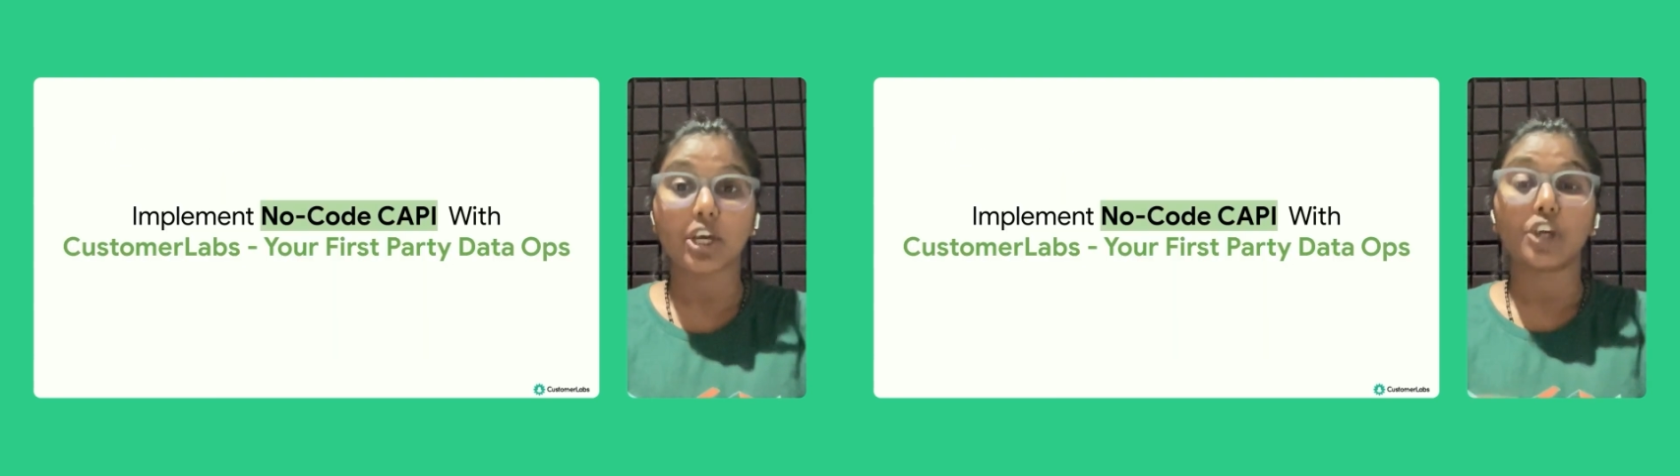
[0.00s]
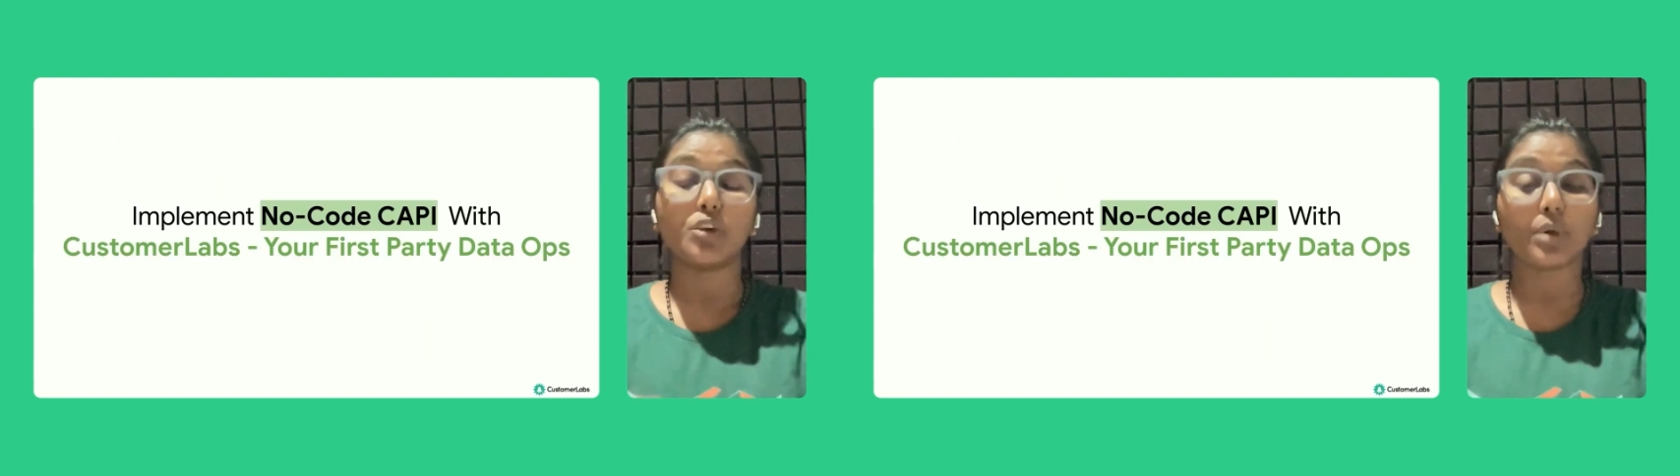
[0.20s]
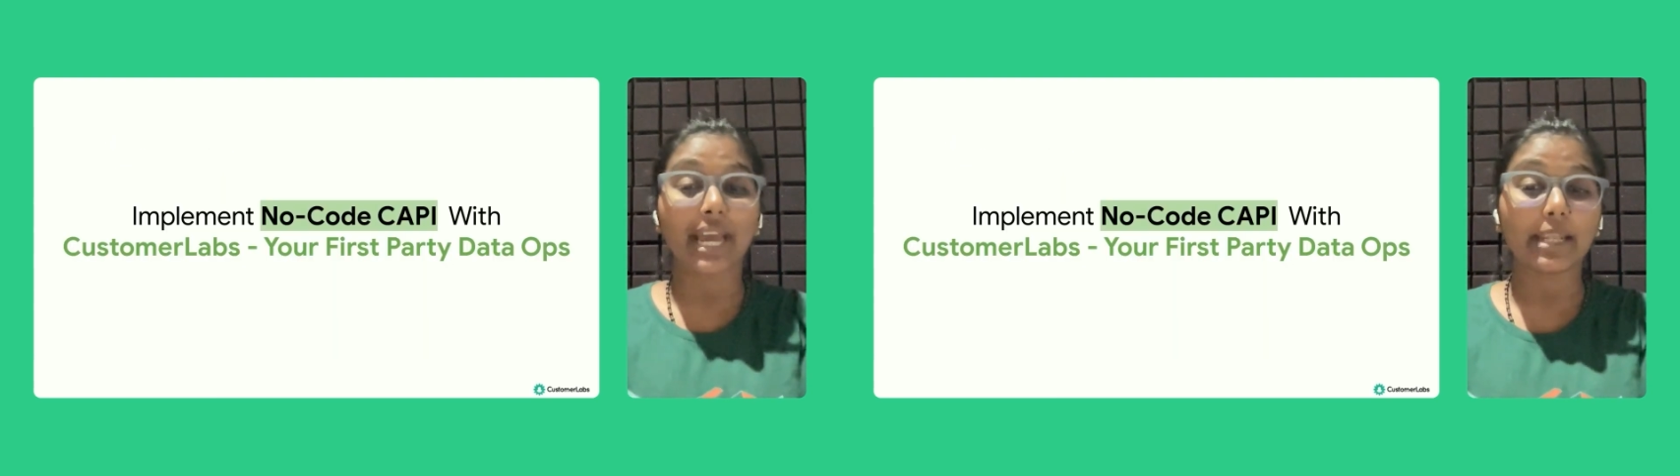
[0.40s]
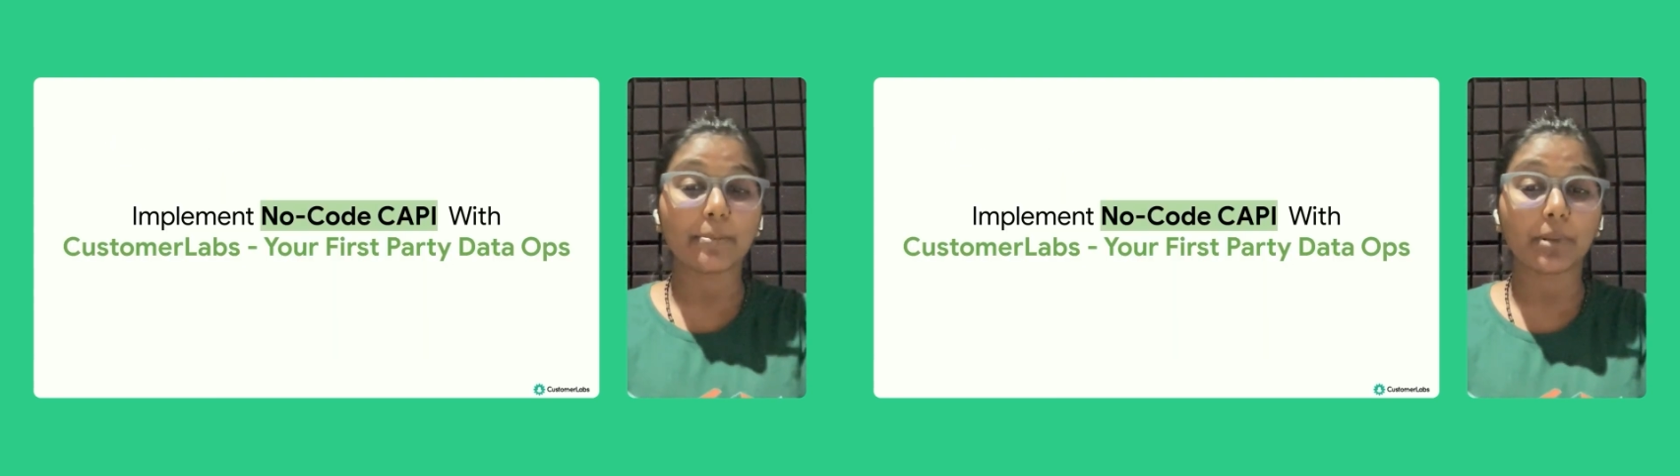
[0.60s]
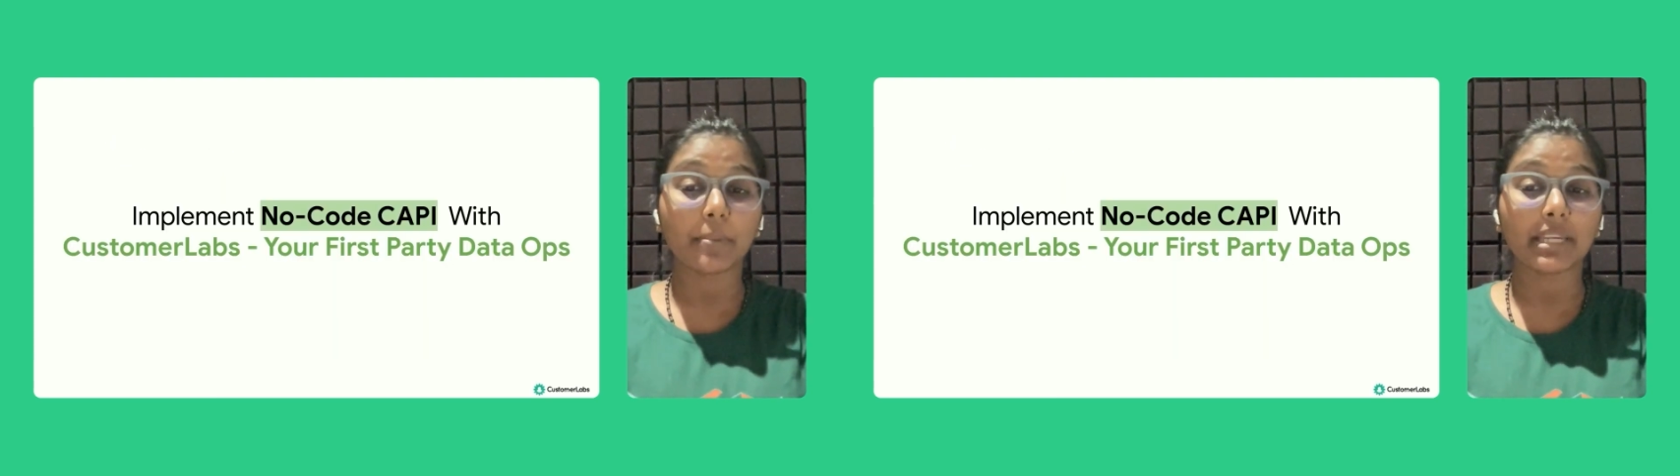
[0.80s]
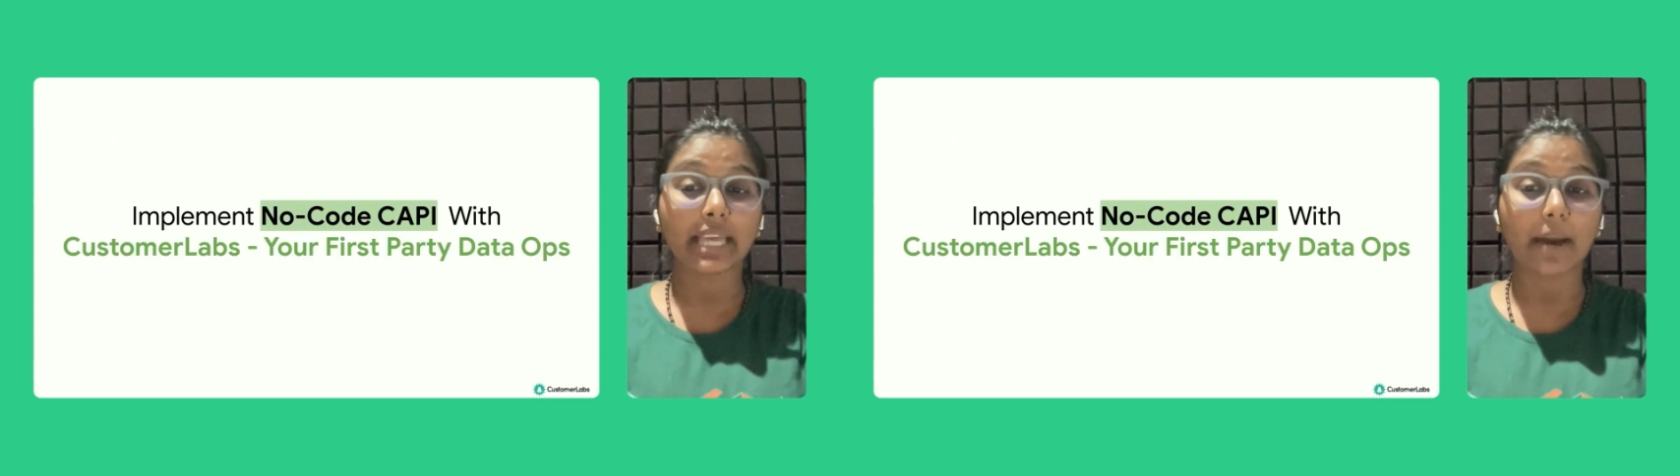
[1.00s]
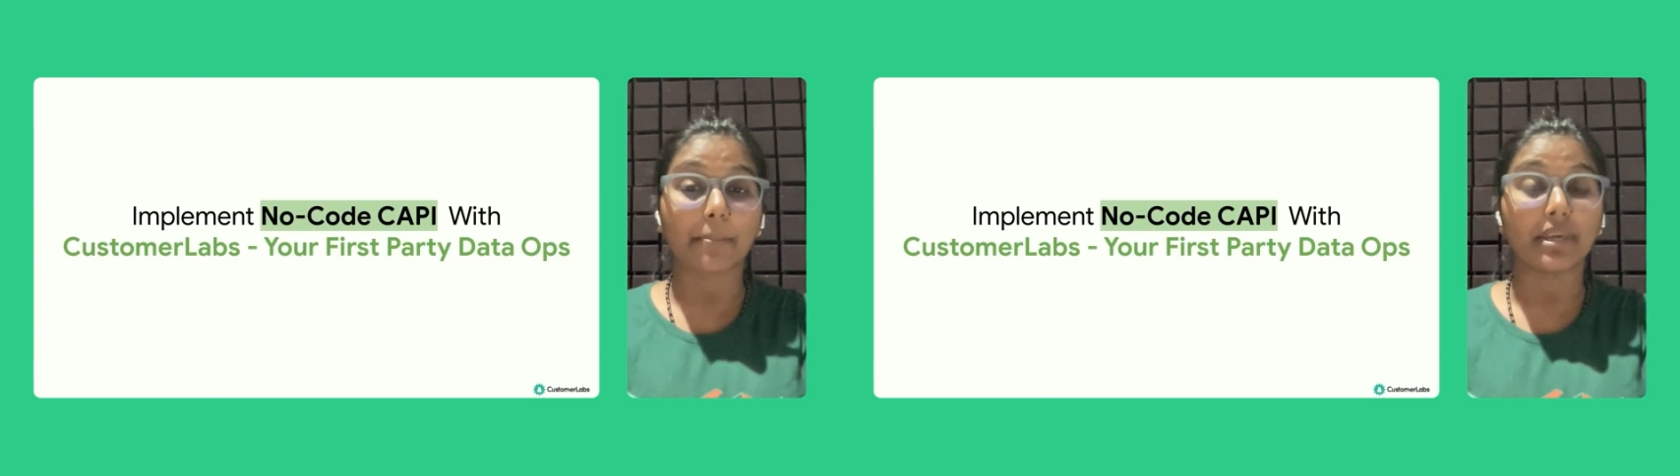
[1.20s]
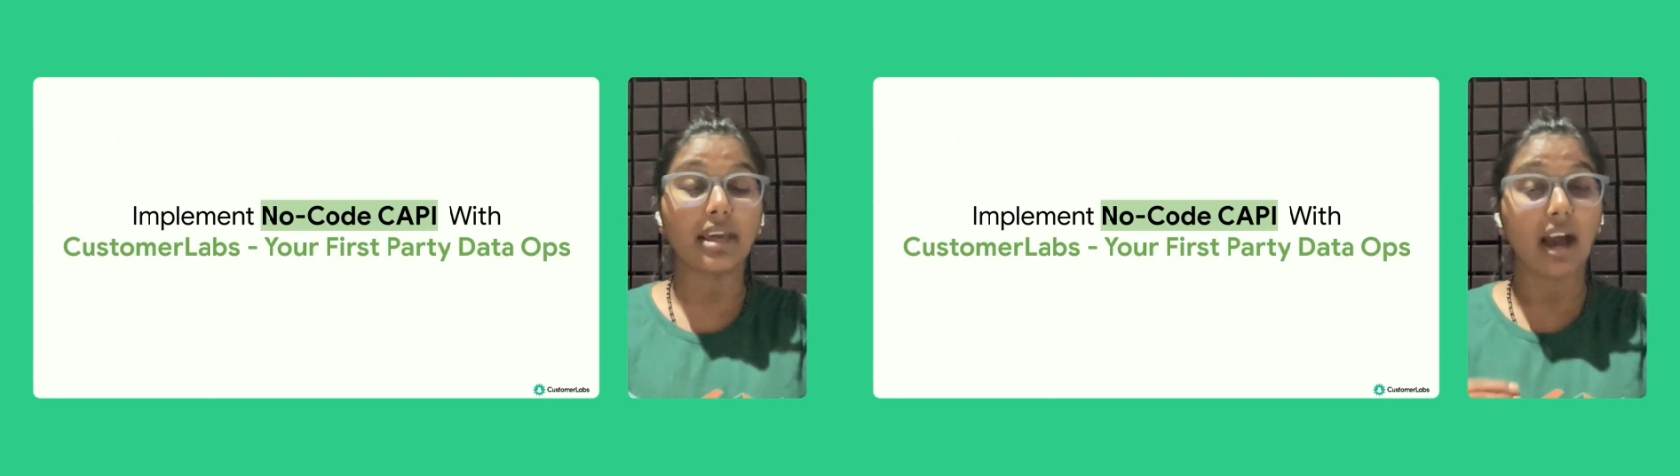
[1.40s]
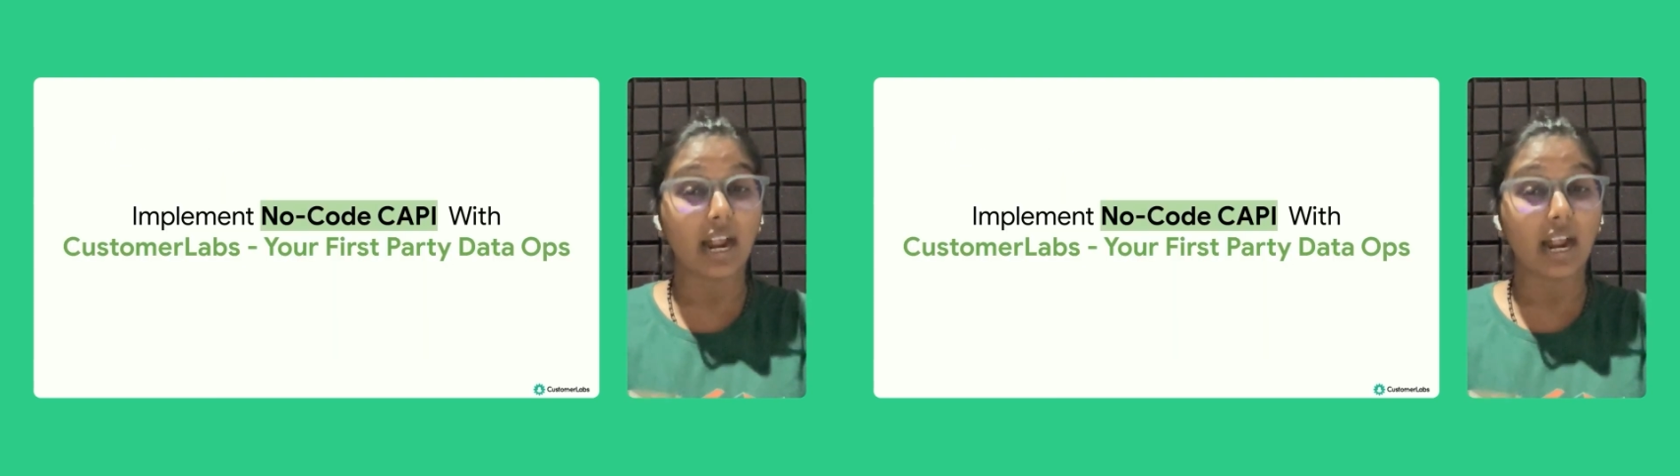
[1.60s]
you can implement CAPI